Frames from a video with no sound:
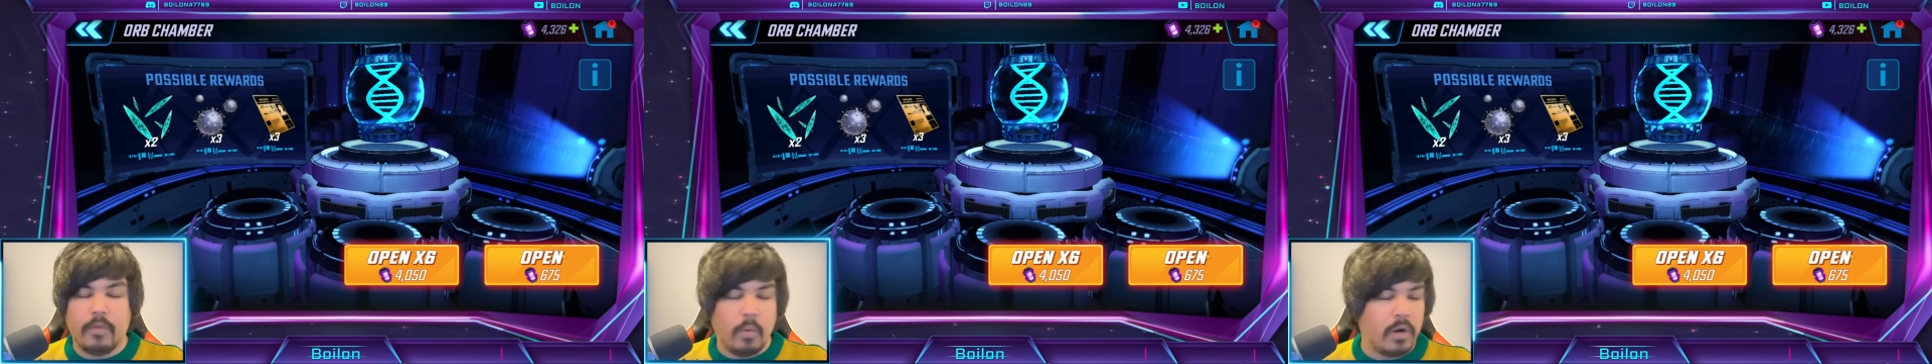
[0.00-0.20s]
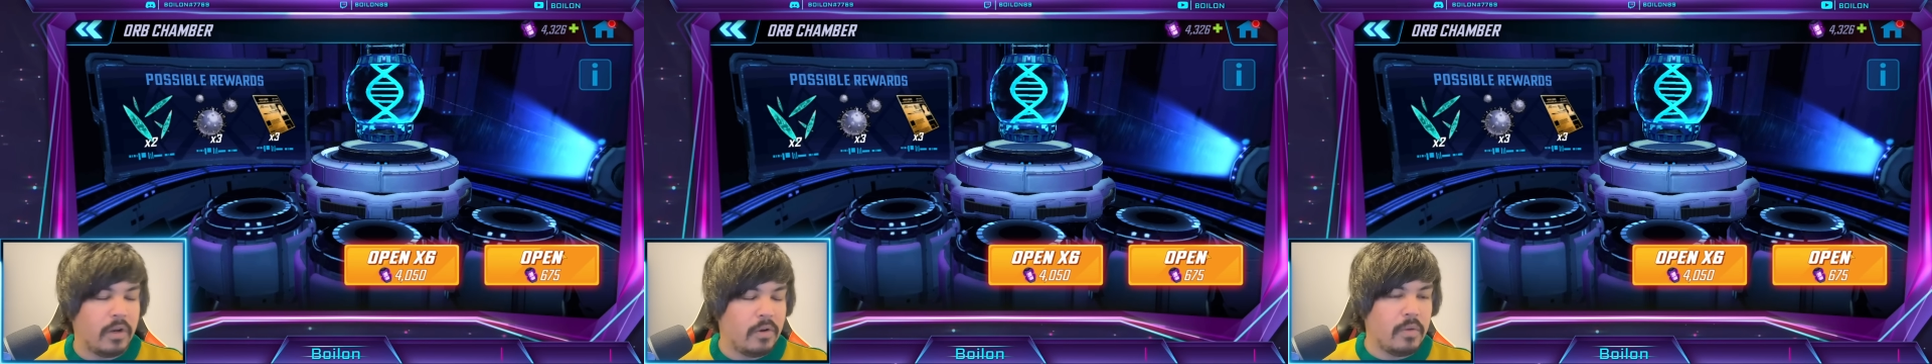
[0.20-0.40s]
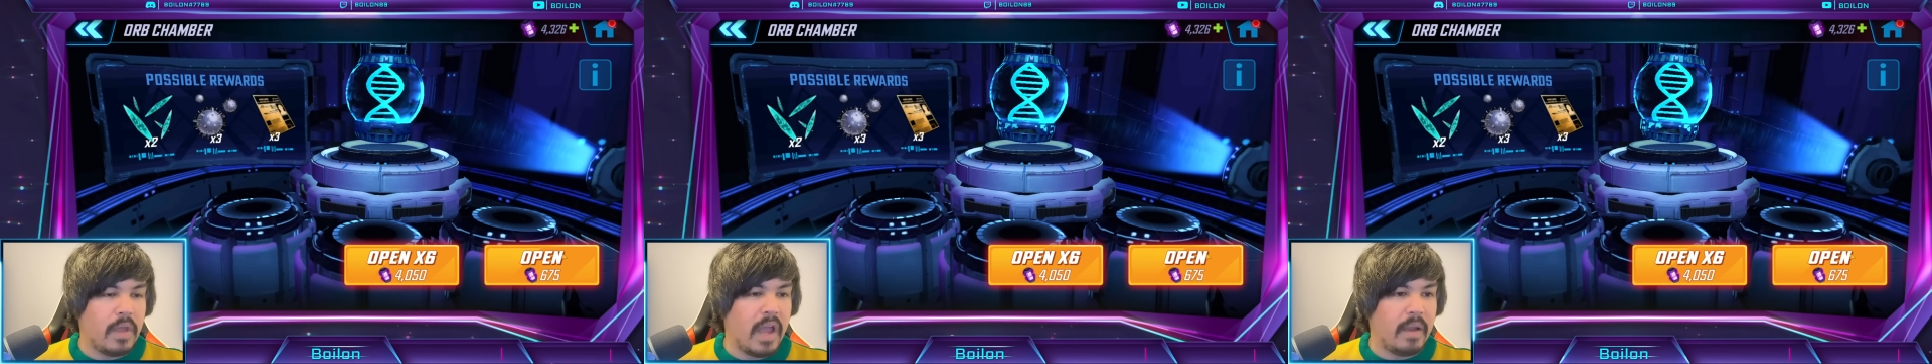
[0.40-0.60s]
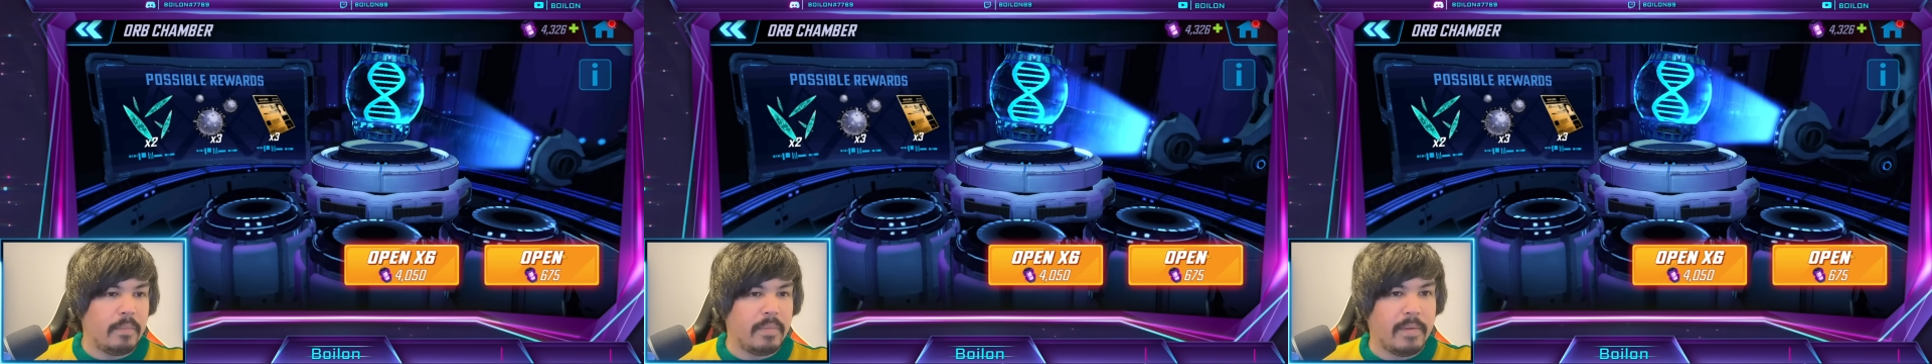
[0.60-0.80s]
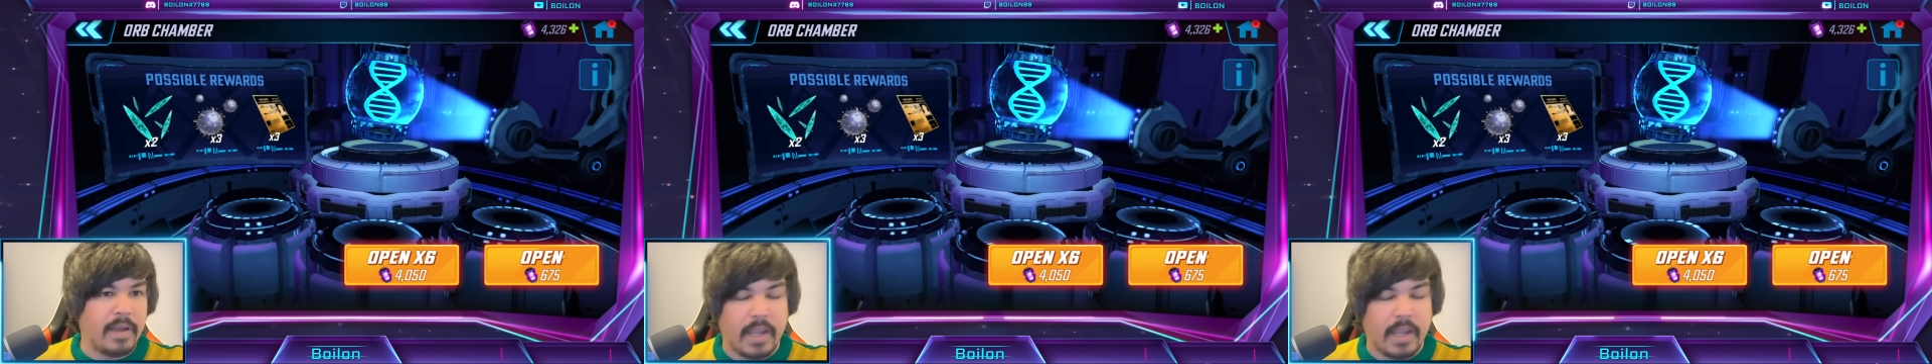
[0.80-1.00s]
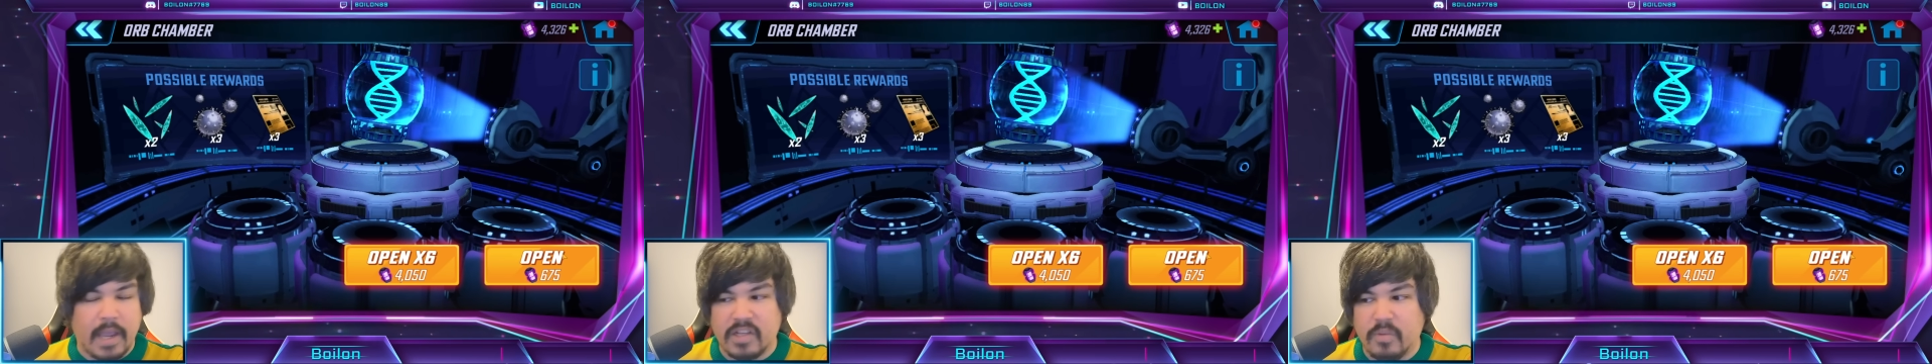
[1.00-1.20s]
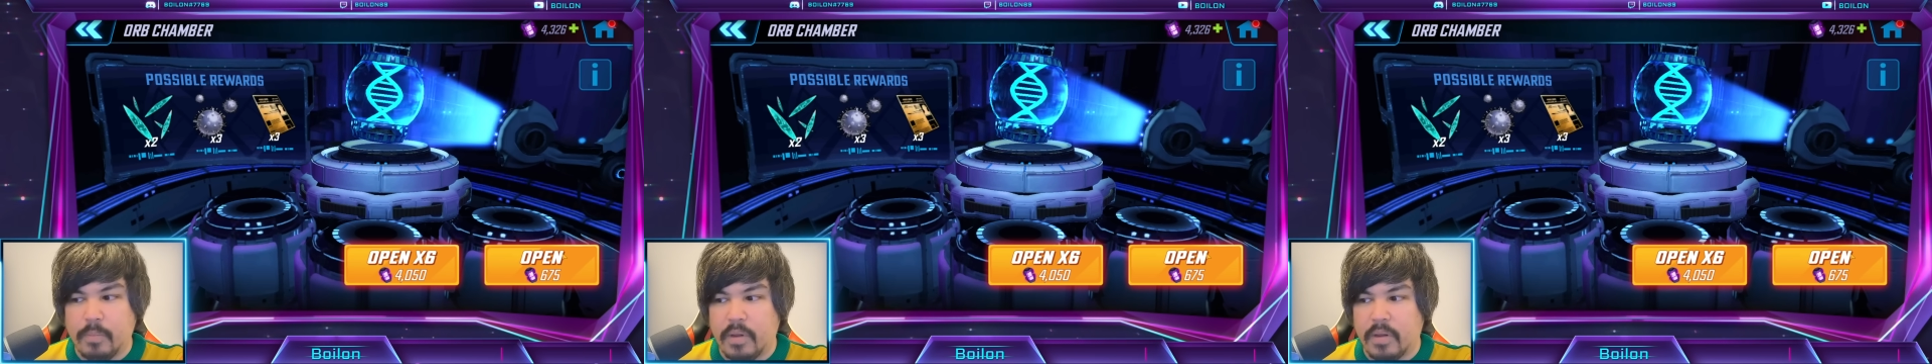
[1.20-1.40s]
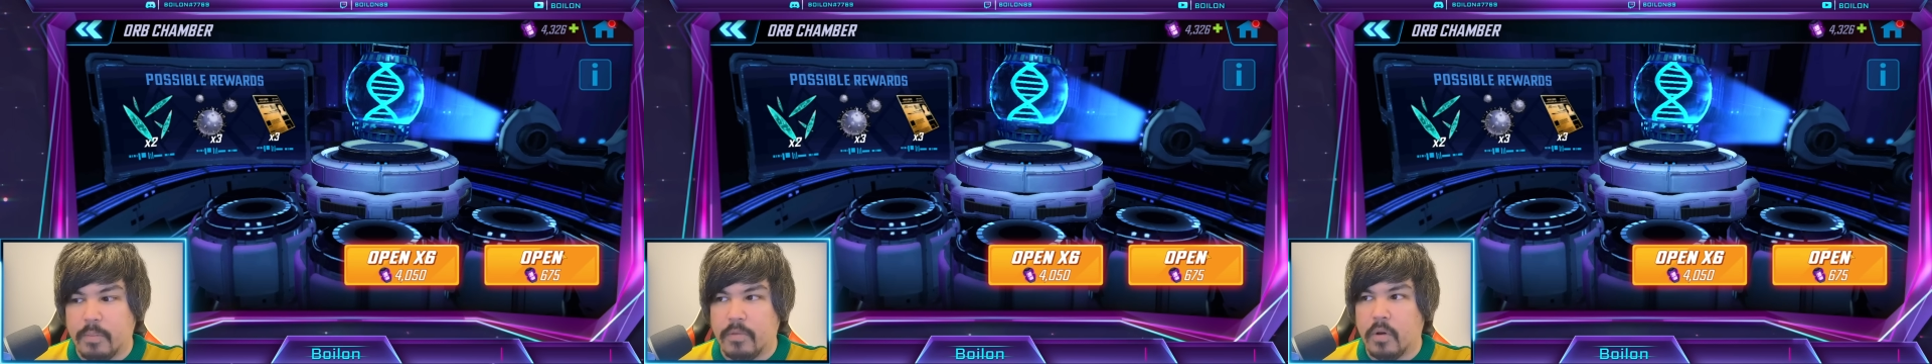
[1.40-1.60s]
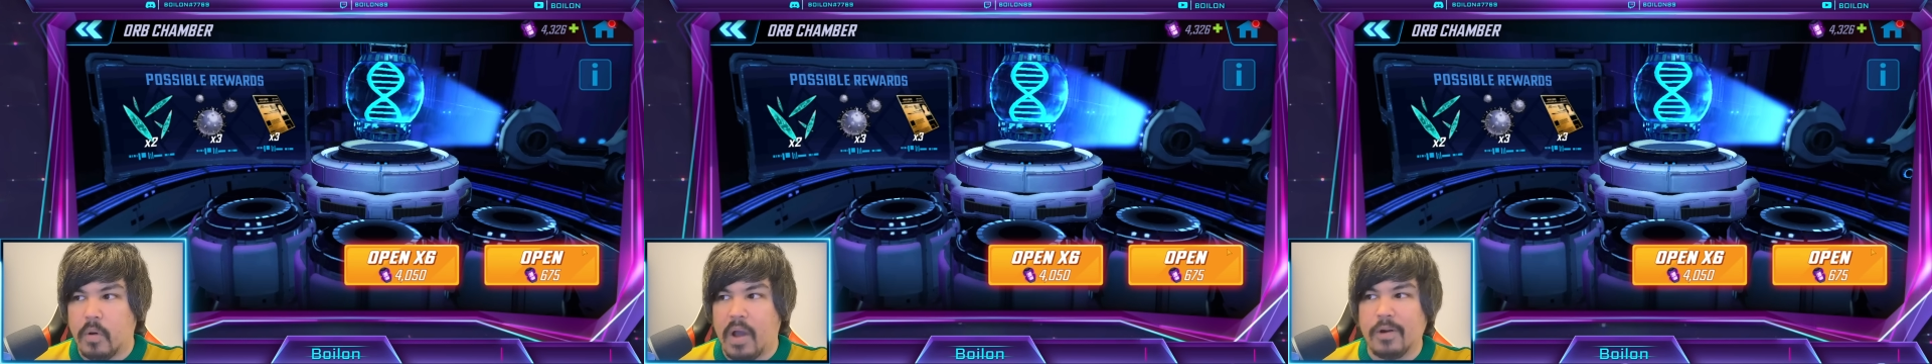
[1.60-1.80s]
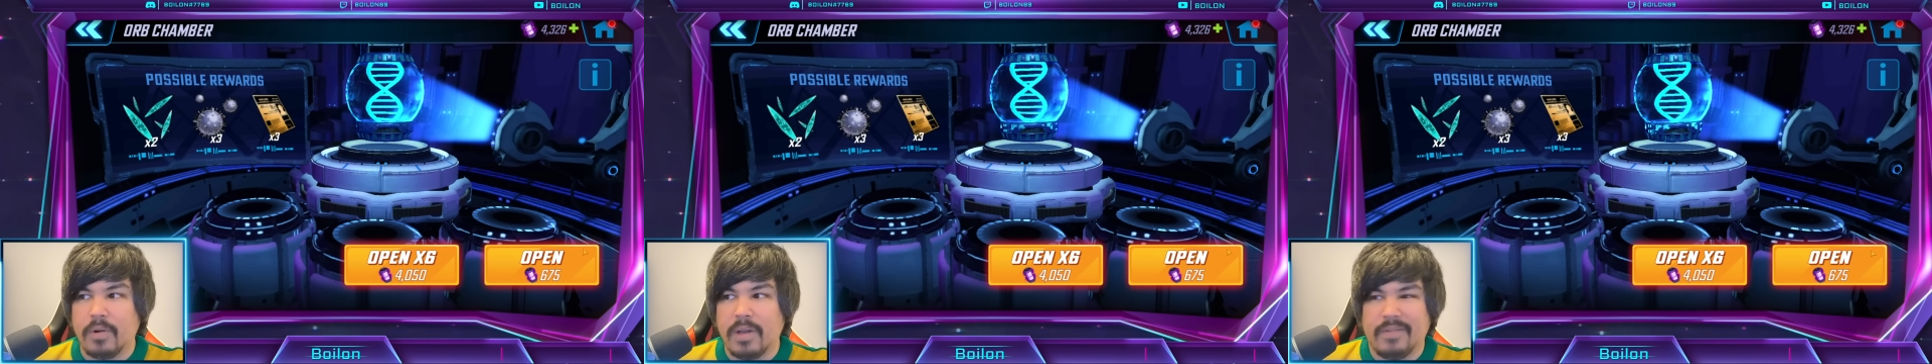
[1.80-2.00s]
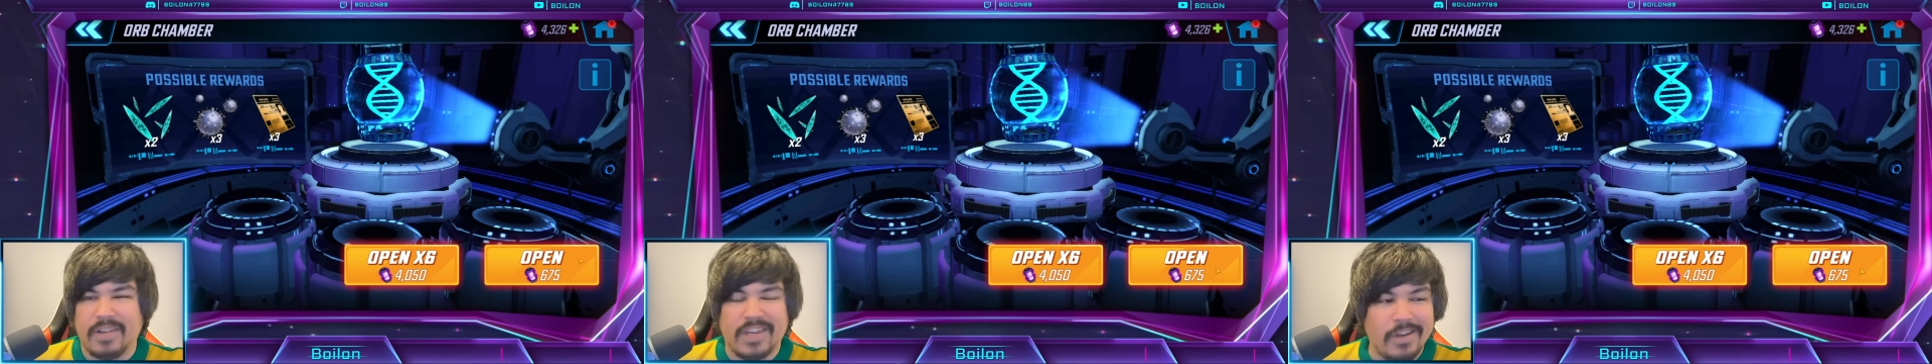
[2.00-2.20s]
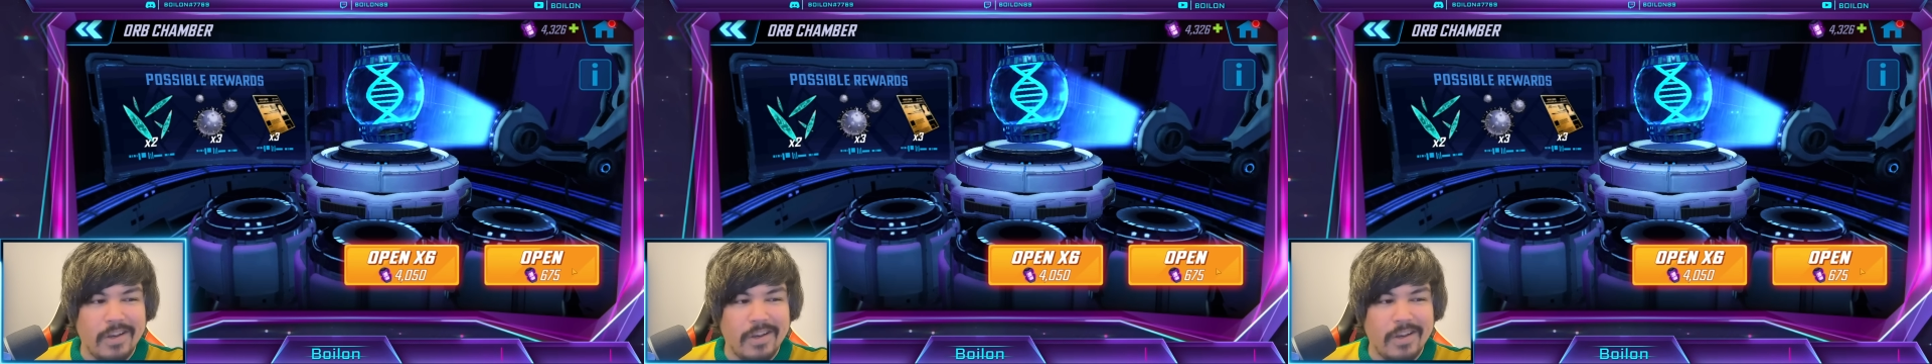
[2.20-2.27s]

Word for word: you want to do that be my guest but you know i don't have a